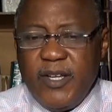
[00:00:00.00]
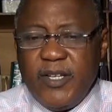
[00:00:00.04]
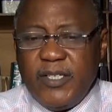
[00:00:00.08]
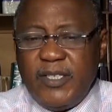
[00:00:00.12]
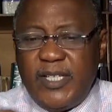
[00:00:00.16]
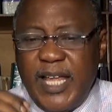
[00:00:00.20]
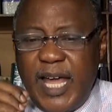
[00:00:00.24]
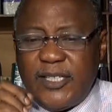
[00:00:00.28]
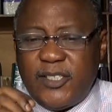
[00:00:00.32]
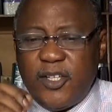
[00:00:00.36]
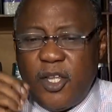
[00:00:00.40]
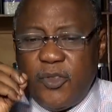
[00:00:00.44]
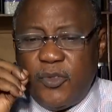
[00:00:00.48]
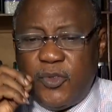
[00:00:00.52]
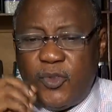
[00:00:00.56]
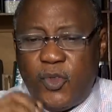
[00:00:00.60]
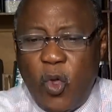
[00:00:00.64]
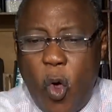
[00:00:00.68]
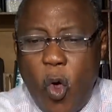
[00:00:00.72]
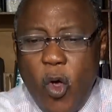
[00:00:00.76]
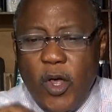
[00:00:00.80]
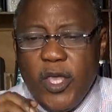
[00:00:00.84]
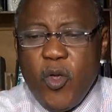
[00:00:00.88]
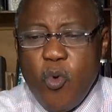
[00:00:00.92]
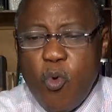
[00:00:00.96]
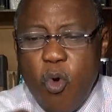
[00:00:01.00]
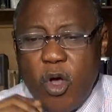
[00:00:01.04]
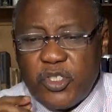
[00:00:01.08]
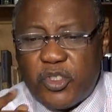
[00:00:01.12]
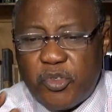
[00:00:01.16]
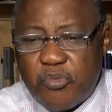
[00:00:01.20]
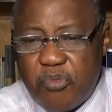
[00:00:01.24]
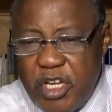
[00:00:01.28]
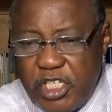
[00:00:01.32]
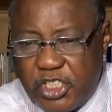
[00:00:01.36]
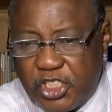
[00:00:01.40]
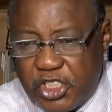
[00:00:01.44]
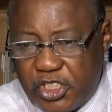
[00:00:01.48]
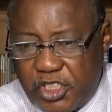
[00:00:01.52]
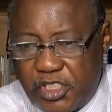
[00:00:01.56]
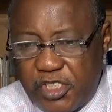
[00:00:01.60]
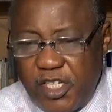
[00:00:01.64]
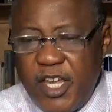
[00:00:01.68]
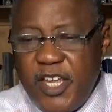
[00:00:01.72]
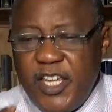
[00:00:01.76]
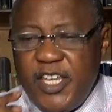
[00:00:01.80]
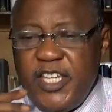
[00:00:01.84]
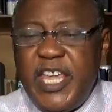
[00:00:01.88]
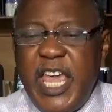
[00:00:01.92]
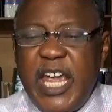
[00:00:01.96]
that though he was rich
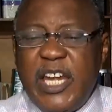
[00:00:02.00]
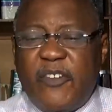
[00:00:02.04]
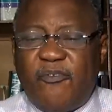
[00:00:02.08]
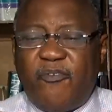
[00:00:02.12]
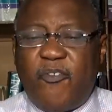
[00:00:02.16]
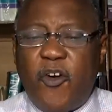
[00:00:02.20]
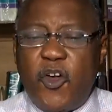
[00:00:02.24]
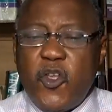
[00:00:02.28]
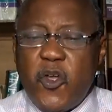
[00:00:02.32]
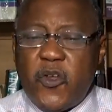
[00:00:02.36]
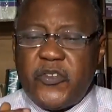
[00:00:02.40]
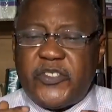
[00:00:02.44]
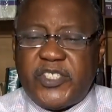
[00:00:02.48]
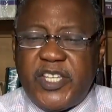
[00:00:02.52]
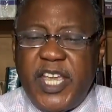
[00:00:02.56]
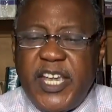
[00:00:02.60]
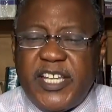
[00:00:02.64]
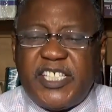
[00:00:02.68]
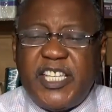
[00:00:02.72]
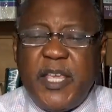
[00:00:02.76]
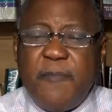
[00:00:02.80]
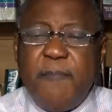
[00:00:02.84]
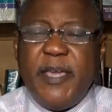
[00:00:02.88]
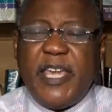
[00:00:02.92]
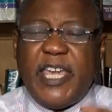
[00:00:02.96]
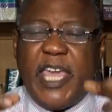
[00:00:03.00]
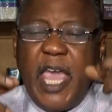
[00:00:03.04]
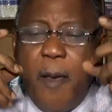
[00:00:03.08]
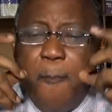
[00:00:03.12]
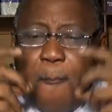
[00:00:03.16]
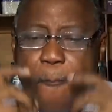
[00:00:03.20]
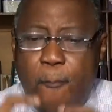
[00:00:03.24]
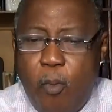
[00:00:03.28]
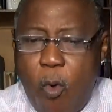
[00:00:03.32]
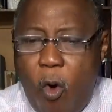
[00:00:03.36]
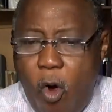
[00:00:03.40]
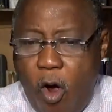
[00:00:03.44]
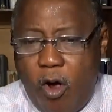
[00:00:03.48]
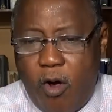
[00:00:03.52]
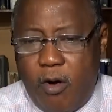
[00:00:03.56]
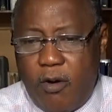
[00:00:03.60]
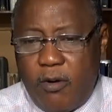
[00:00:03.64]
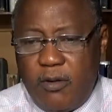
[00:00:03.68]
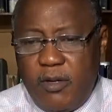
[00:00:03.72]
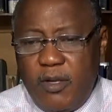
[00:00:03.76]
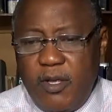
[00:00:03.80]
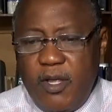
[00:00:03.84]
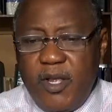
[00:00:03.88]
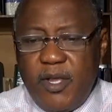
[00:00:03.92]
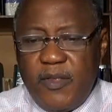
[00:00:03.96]
yet for your sakes he became poor
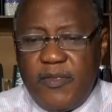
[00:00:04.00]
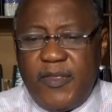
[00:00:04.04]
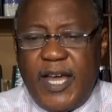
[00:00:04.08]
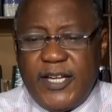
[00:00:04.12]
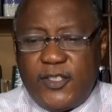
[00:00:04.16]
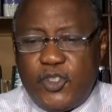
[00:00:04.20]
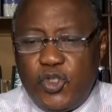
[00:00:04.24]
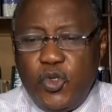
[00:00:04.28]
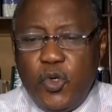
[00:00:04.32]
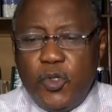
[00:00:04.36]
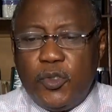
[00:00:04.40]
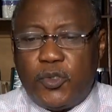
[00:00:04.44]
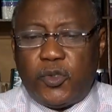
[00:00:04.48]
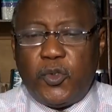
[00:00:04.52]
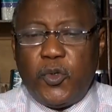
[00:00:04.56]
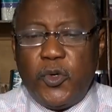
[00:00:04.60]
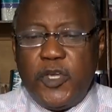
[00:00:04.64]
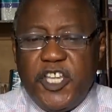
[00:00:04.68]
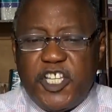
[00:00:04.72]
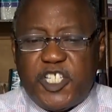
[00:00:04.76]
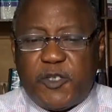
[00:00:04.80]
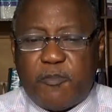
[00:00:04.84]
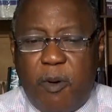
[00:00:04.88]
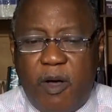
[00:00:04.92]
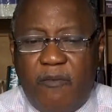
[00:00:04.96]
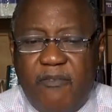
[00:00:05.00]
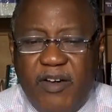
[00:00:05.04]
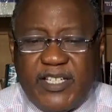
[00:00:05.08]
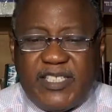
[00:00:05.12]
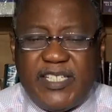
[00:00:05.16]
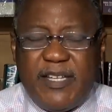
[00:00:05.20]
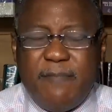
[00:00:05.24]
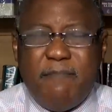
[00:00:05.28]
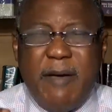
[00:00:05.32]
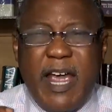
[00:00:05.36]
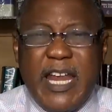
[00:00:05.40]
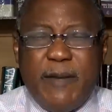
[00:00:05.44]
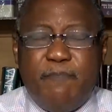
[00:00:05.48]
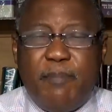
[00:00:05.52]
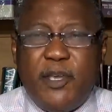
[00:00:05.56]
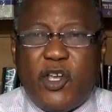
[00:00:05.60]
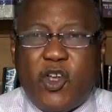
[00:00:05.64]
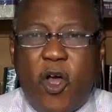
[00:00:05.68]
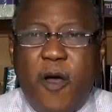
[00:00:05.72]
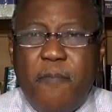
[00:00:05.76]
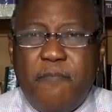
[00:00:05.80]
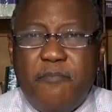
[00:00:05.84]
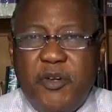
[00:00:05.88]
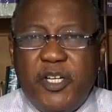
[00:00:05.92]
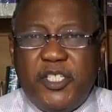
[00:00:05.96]
that you through his poverty might
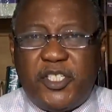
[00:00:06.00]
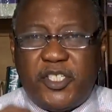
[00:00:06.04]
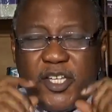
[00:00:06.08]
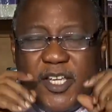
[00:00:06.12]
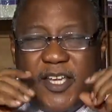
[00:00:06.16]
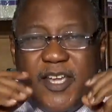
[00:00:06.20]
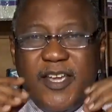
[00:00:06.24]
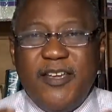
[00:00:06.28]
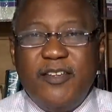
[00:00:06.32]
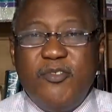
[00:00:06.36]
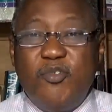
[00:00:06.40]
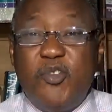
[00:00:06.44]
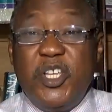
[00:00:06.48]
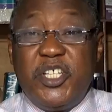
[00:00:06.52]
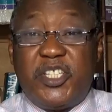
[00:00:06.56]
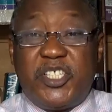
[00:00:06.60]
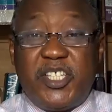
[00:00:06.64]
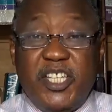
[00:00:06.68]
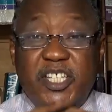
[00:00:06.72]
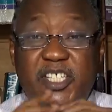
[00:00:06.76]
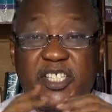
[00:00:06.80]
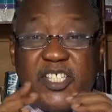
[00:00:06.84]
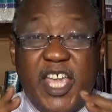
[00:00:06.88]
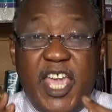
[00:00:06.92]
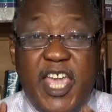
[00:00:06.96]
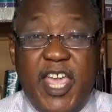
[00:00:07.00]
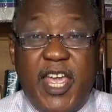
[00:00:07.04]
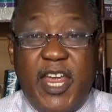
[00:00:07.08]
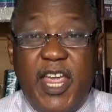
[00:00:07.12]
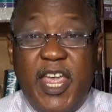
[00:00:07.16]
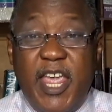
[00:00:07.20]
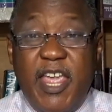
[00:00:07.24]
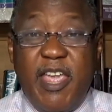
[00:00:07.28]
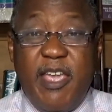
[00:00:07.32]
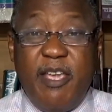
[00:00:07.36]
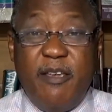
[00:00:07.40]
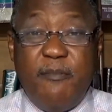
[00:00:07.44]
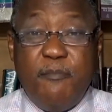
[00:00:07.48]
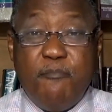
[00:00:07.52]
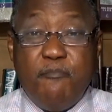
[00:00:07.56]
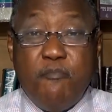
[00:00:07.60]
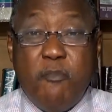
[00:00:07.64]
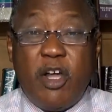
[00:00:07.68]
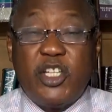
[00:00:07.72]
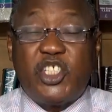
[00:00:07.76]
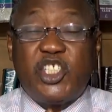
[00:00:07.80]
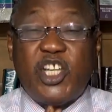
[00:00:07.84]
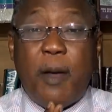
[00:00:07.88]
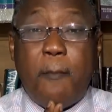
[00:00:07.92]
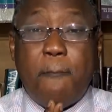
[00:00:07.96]
become rich. This is a, a
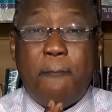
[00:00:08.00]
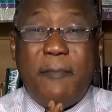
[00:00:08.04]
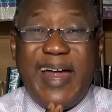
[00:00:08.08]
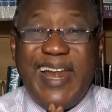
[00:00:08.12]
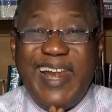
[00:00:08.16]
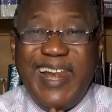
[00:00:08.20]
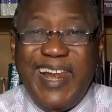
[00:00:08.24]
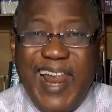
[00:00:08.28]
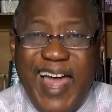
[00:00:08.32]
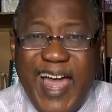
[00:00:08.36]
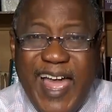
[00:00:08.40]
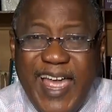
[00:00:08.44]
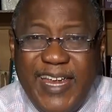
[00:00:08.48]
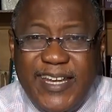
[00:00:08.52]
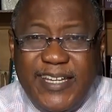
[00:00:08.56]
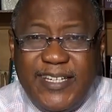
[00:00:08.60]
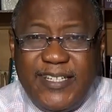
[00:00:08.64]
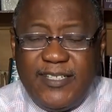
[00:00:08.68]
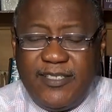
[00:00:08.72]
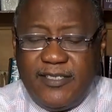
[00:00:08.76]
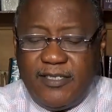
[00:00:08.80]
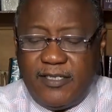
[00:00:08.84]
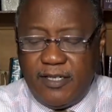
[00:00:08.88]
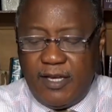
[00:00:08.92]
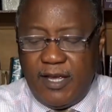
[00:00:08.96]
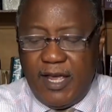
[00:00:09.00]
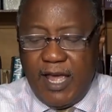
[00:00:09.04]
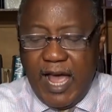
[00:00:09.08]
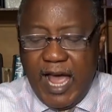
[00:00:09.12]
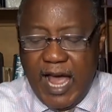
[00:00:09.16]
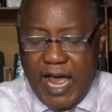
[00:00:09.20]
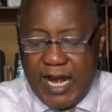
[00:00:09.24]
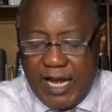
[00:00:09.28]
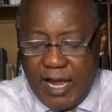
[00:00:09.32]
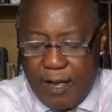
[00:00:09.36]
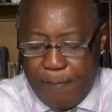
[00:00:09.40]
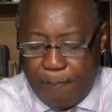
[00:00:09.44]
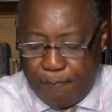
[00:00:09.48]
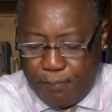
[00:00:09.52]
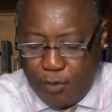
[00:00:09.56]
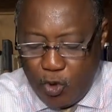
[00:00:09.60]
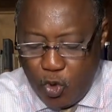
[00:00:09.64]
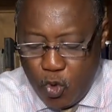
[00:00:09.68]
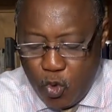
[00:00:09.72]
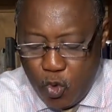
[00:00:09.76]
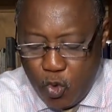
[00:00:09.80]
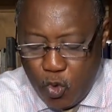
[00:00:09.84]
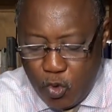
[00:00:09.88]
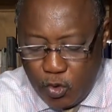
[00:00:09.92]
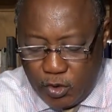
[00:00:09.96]
much maligned and
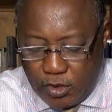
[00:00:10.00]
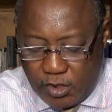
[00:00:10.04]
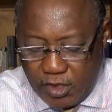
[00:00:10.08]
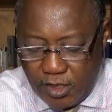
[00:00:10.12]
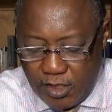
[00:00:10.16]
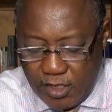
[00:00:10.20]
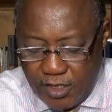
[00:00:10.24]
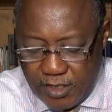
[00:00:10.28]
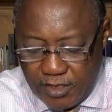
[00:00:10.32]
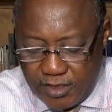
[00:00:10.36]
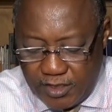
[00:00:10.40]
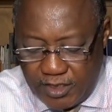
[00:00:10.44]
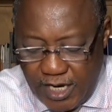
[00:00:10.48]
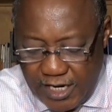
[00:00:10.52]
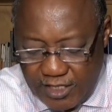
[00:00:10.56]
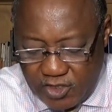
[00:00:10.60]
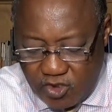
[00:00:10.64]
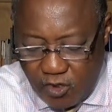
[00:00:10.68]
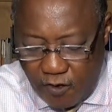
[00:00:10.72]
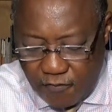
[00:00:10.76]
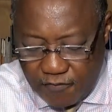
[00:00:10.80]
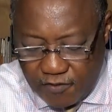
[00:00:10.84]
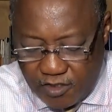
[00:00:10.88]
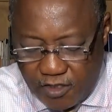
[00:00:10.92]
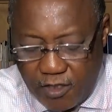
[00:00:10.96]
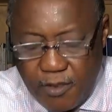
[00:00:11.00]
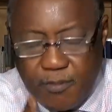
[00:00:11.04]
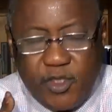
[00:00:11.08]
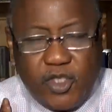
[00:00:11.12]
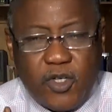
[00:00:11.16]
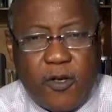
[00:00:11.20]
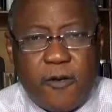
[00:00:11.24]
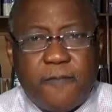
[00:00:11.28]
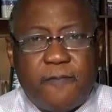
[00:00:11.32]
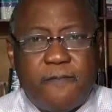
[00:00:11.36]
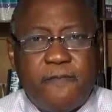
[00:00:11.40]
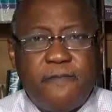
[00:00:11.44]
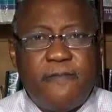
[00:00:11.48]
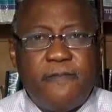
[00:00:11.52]
abused text of scripture.